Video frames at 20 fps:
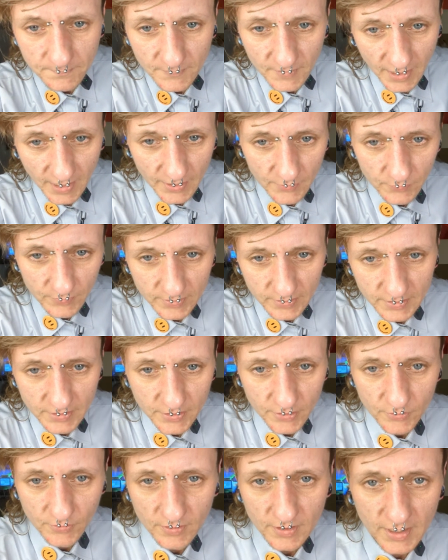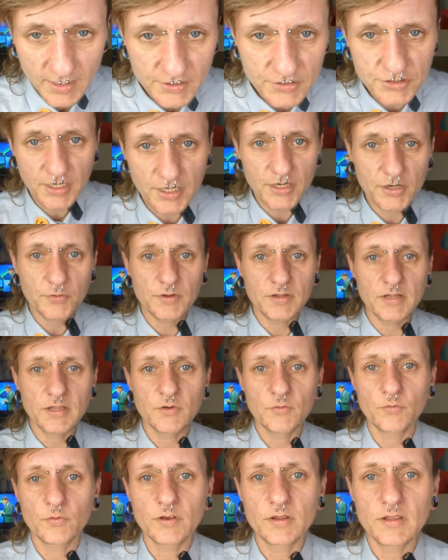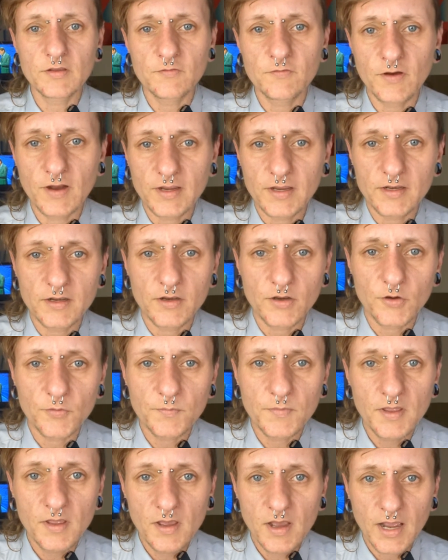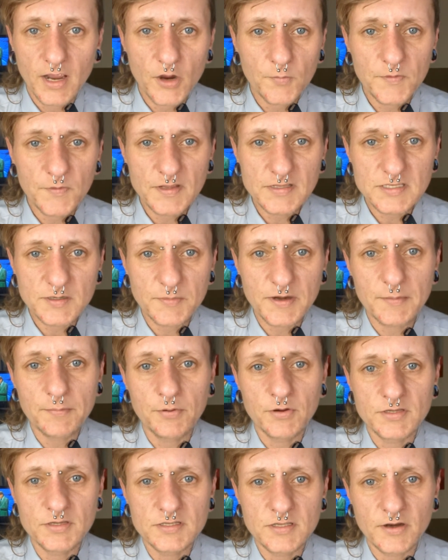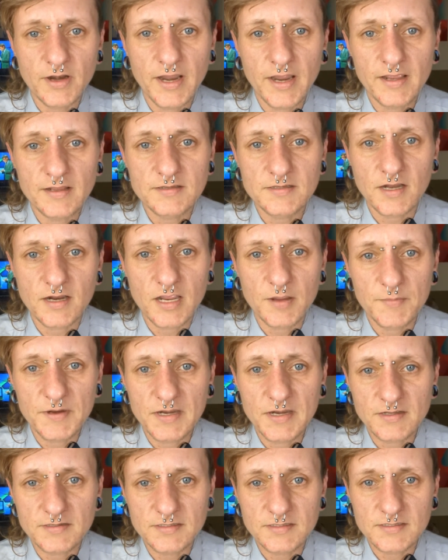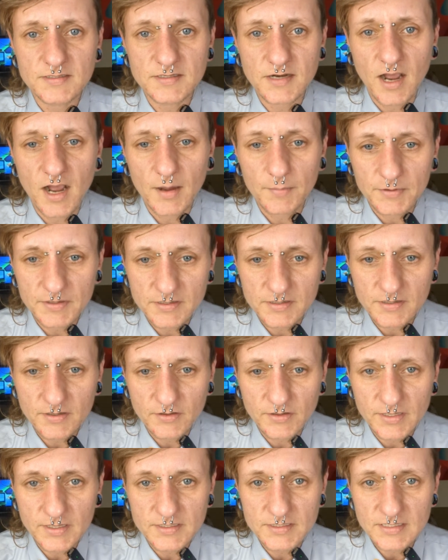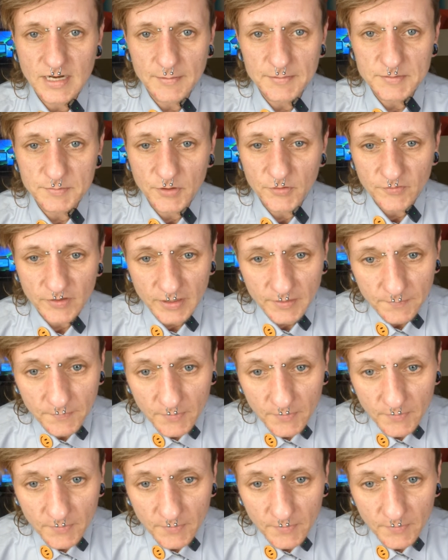I really do. I genuinely really fucking do. I hope that somebody puts their hands on him and doesn't stop until he stops moving.